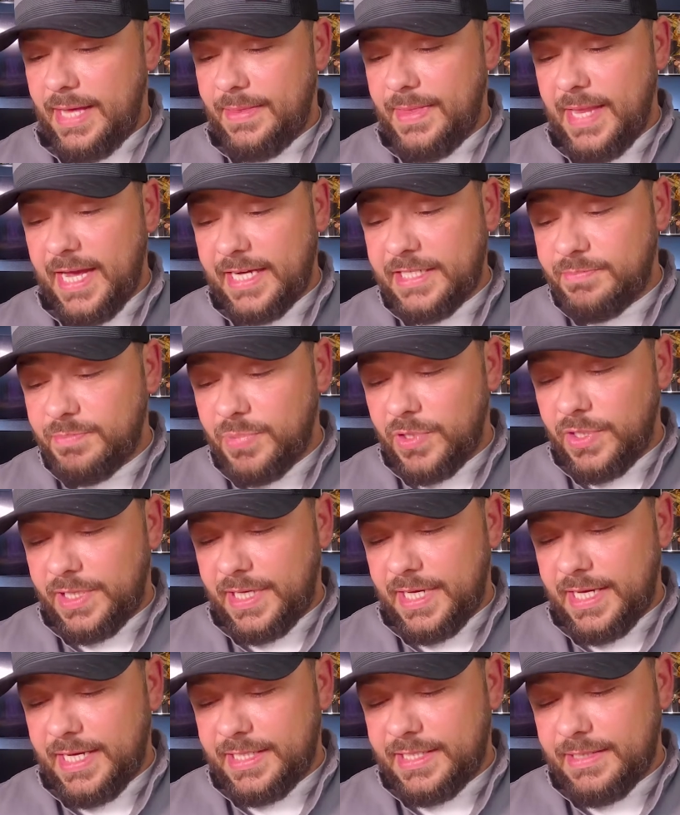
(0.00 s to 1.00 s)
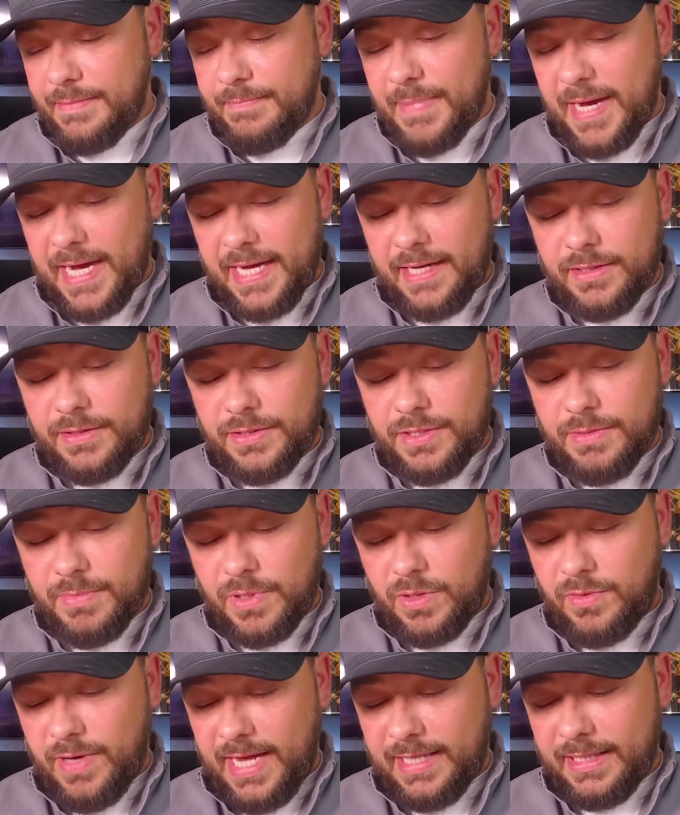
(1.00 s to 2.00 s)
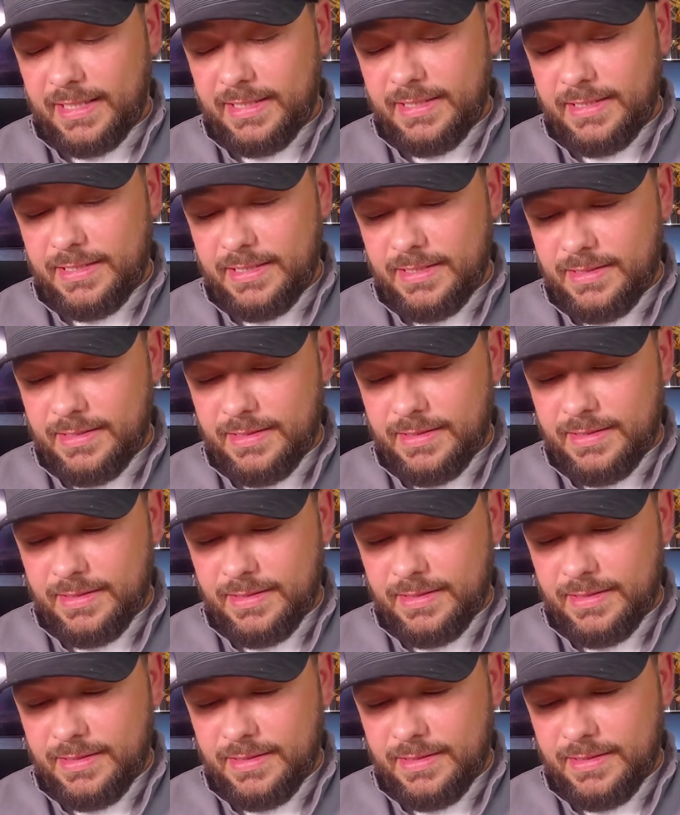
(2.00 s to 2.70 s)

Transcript: Next book is Miles Morales.